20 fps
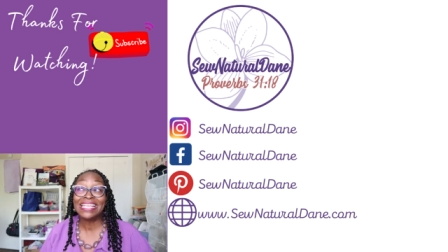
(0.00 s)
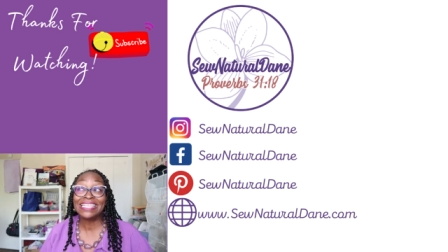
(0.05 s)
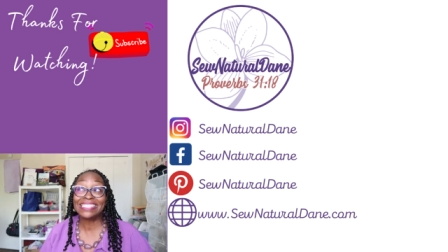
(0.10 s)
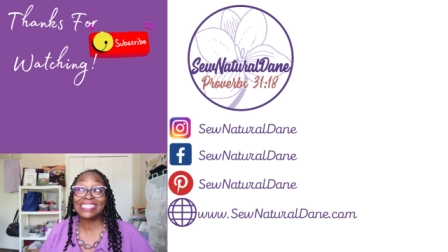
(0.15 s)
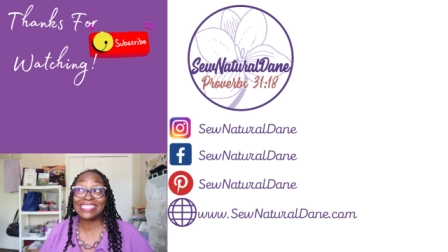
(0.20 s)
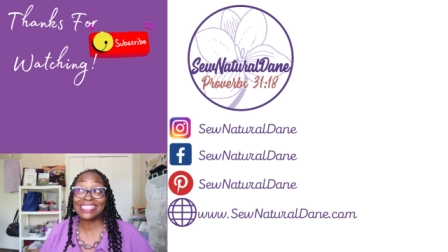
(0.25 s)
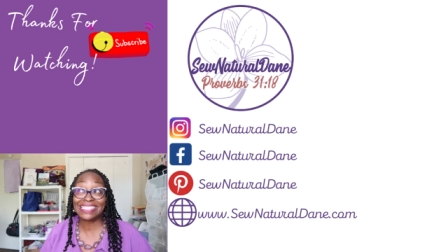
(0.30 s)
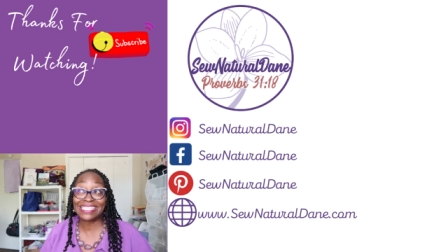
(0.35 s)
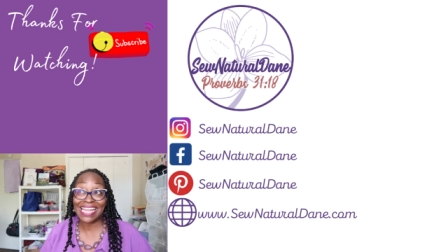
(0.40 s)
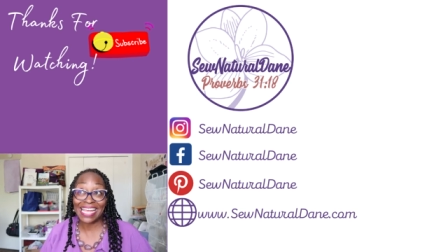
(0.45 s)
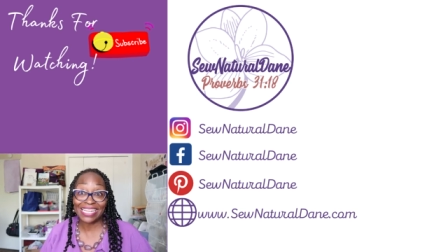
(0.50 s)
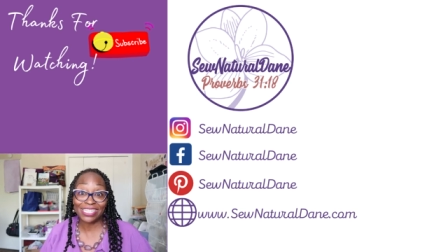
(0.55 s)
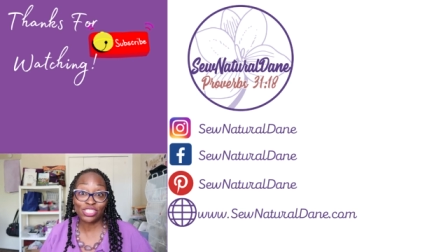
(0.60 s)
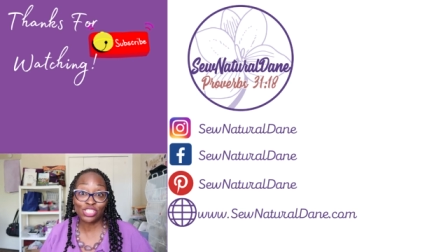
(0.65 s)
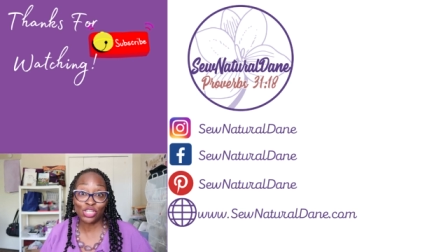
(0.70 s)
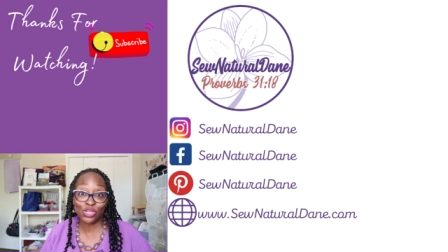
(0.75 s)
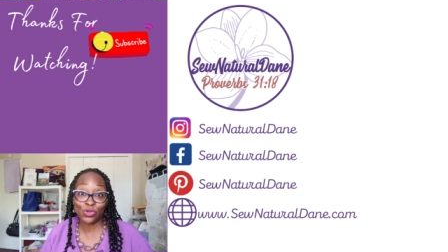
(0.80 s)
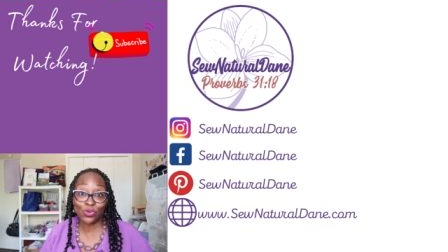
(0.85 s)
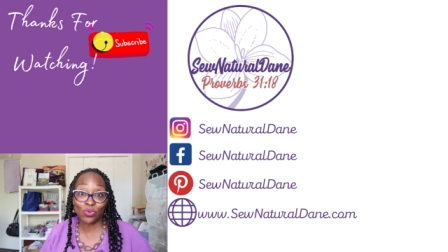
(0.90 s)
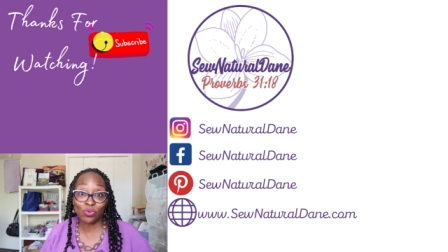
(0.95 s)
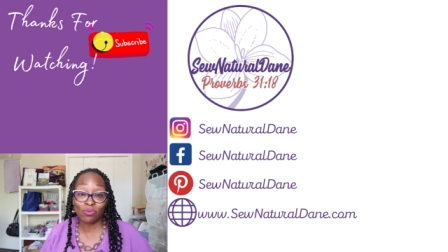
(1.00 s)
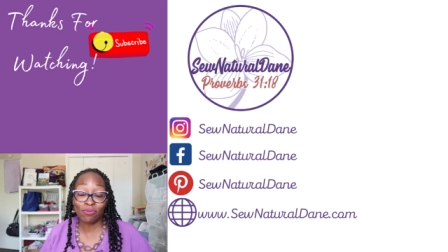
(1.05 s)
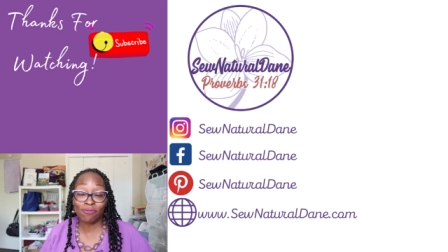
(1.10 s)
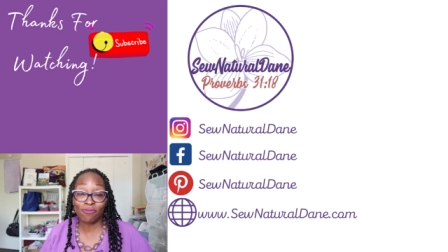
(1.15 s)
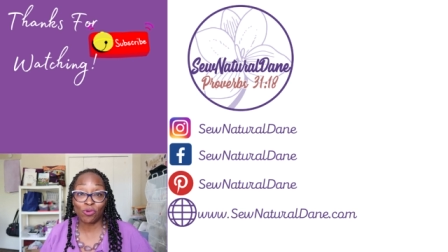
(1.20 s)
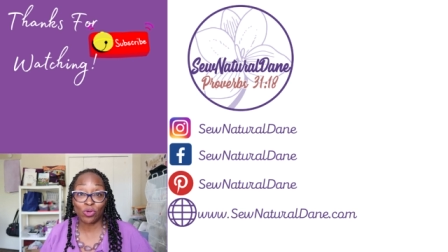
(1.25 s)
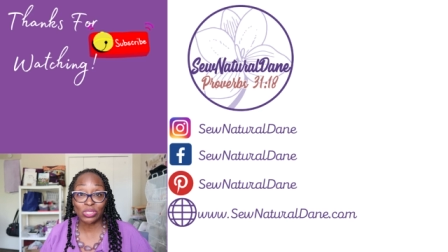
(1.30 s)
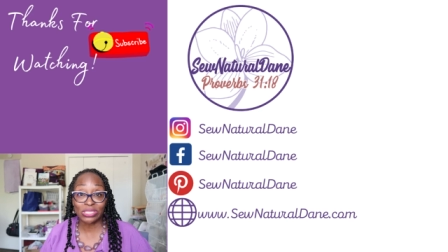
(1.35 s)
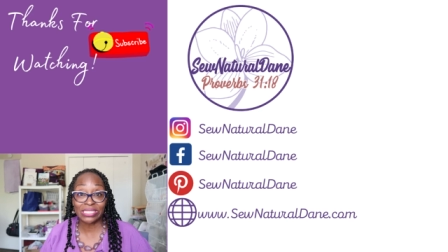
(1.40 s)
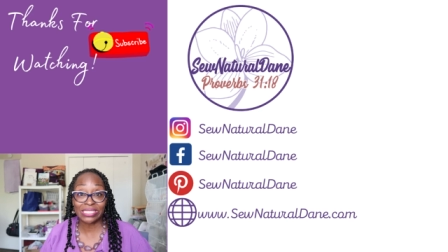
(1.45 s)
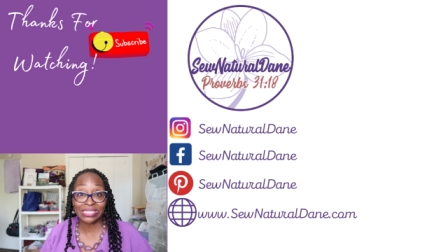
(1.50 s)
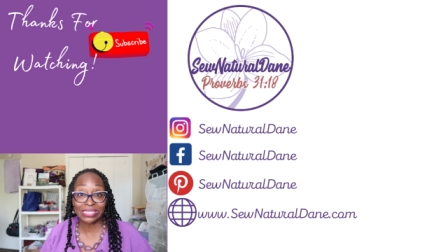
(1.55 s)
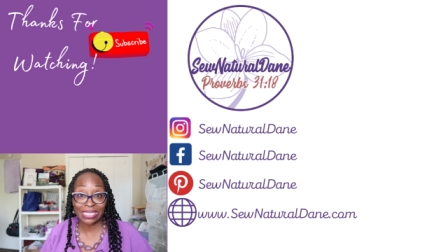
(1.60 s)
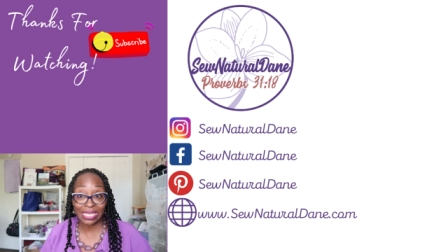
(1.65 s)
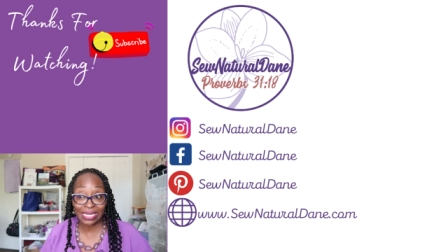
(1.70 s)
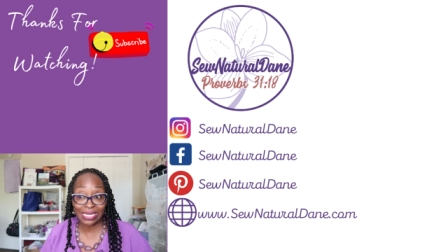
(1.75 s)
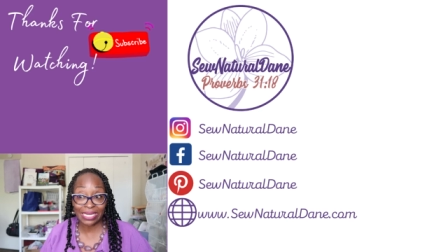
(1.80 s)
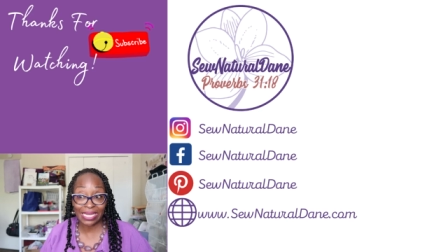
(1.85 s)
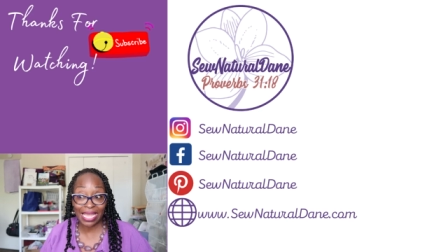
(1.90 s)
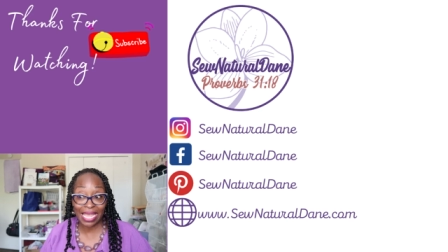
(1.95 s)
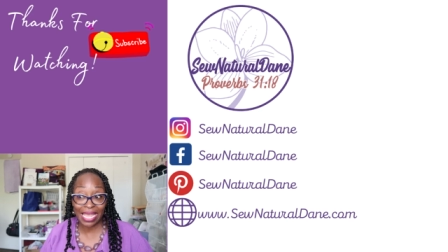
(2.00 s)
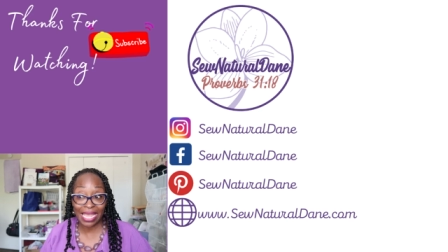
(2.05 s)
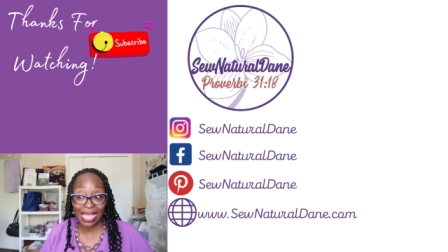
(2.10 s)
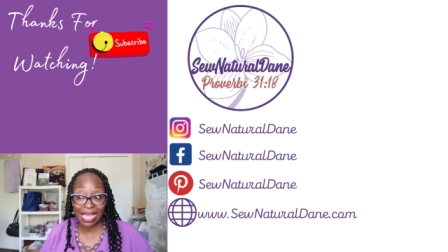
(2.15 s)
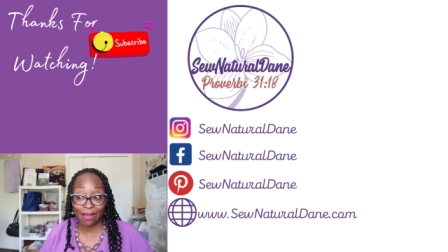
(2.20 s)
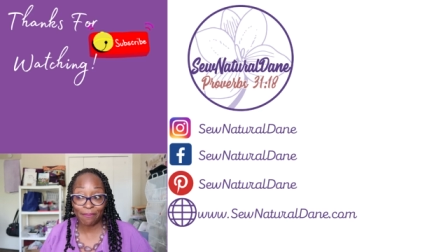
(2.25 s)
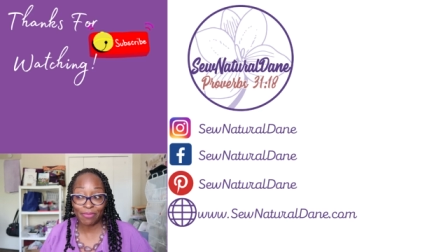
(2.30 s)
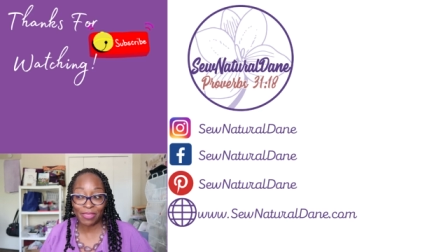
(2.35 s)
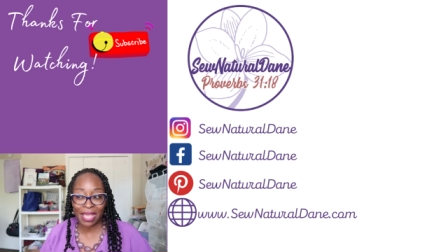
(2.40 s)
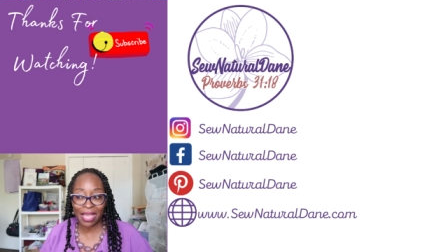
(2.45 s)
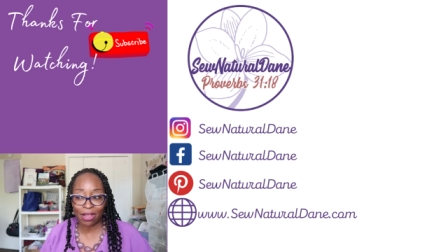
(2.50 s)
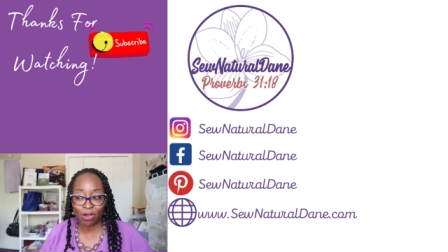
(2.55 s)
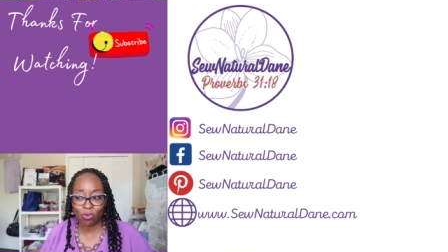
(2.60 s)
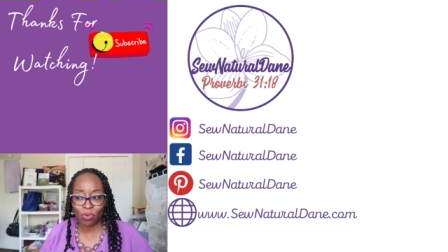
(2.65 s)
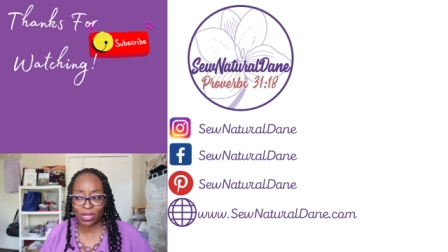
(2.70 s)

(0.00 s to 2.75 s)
stay tuned for sunday i'm not